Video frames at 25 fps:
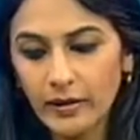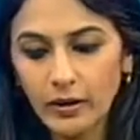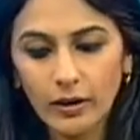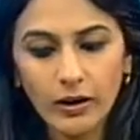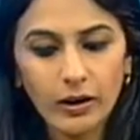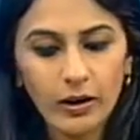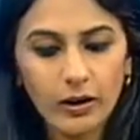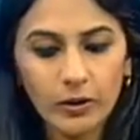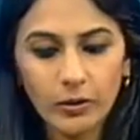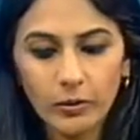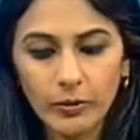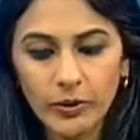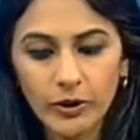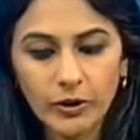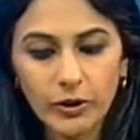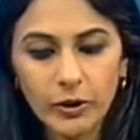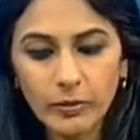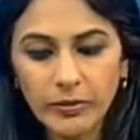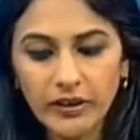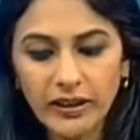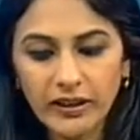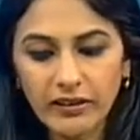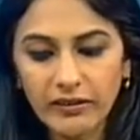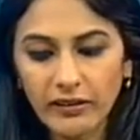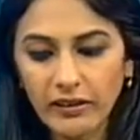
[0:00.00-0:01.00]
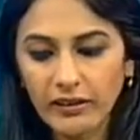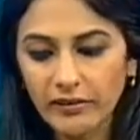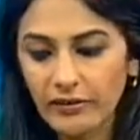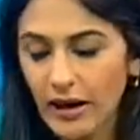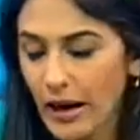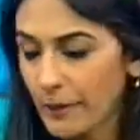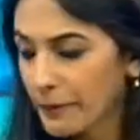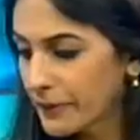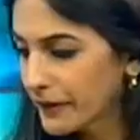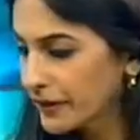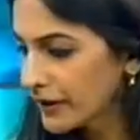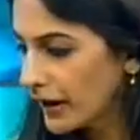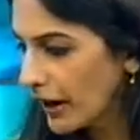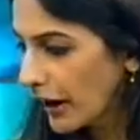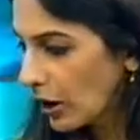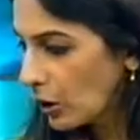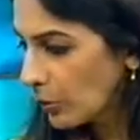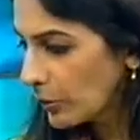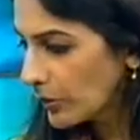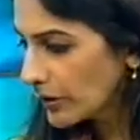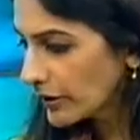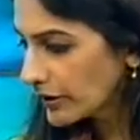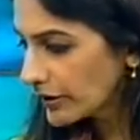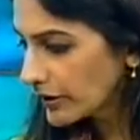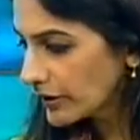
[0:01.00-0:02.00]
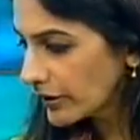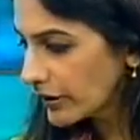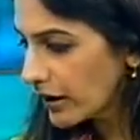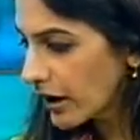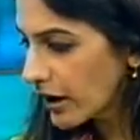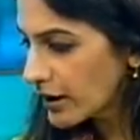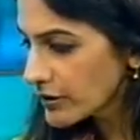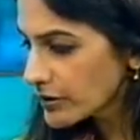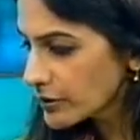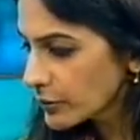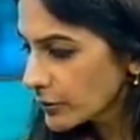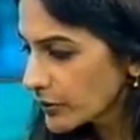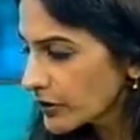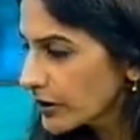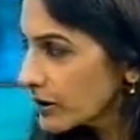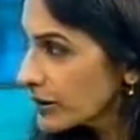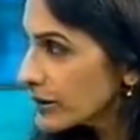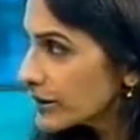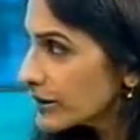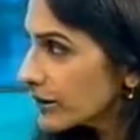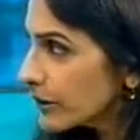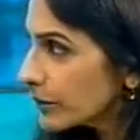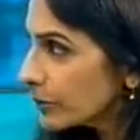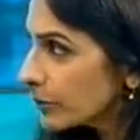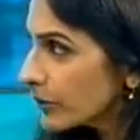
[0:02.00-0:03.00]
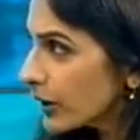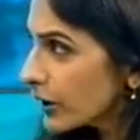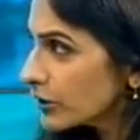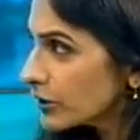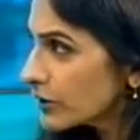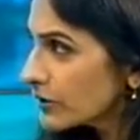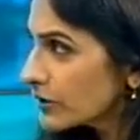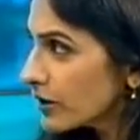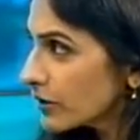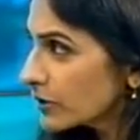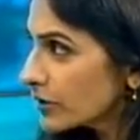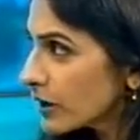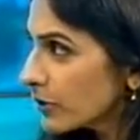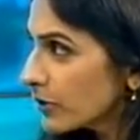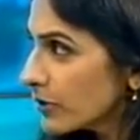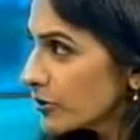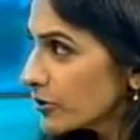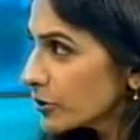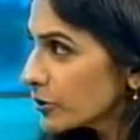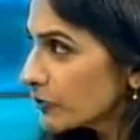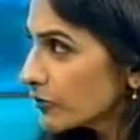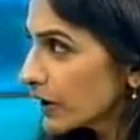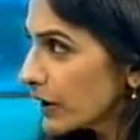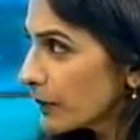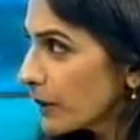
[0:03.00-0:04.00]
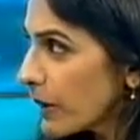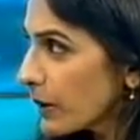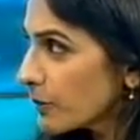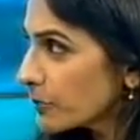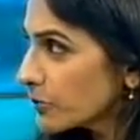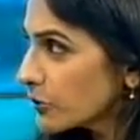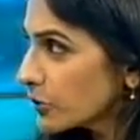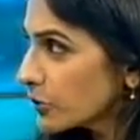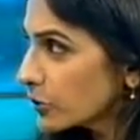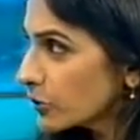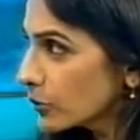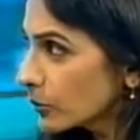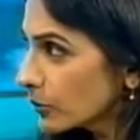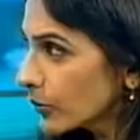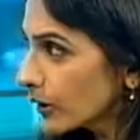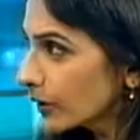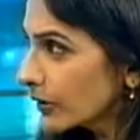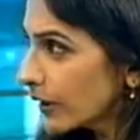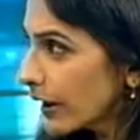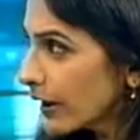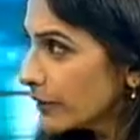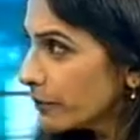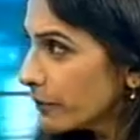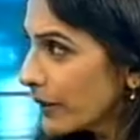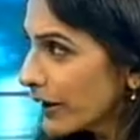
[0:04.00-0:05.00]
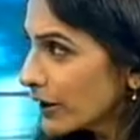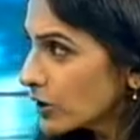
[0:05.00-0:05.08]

We're going to be wrapping now, but last words, Prachi, someone sort of came up to you and